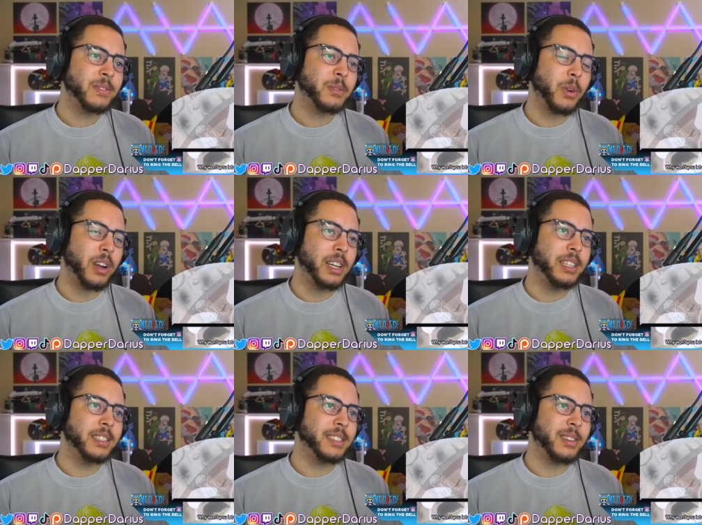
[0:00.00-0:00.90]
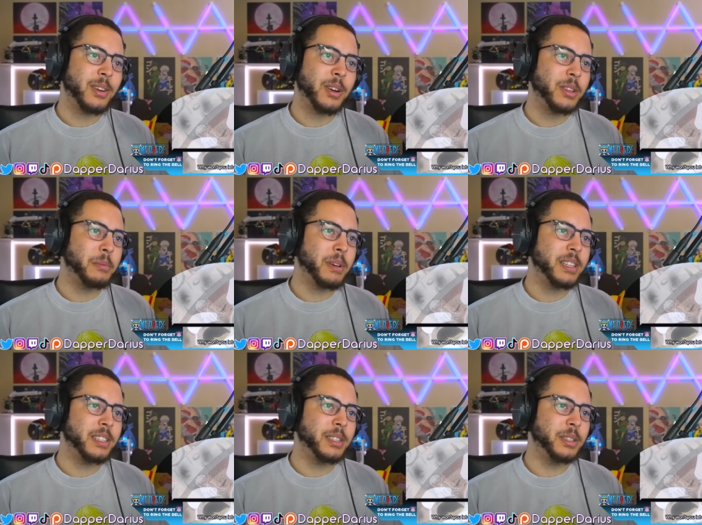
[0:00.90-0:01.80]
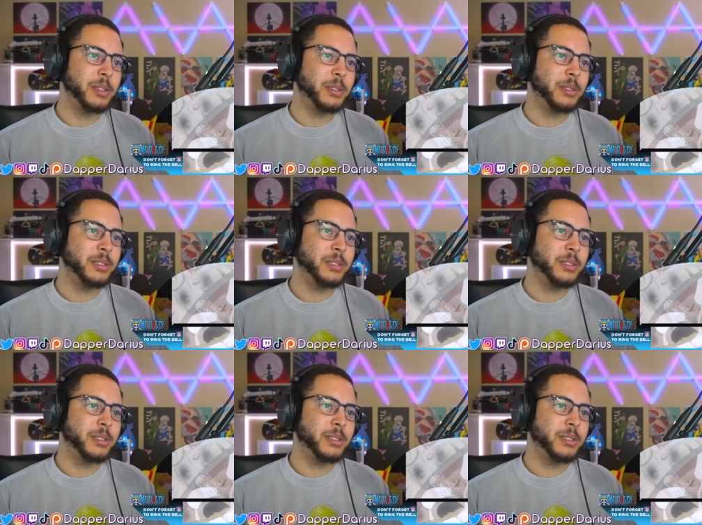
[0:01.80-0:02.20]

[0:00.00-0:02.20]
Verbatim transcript: Right? That's all they're meant to do.